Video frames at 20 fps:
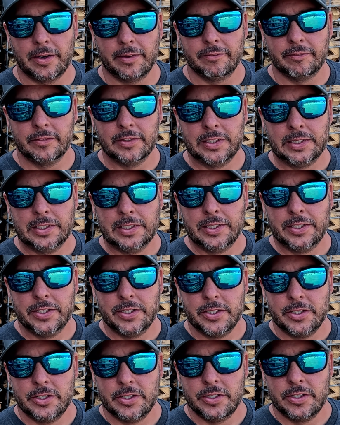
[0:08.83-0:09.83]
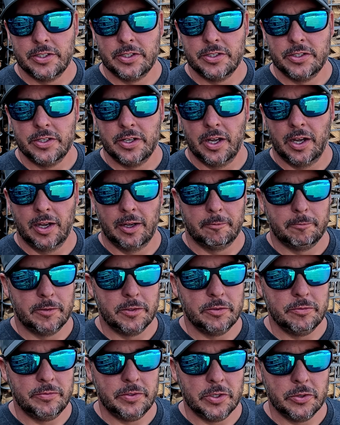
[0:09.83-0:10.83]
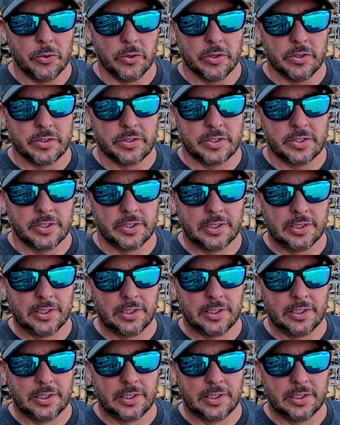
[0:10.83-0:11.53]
of new viewers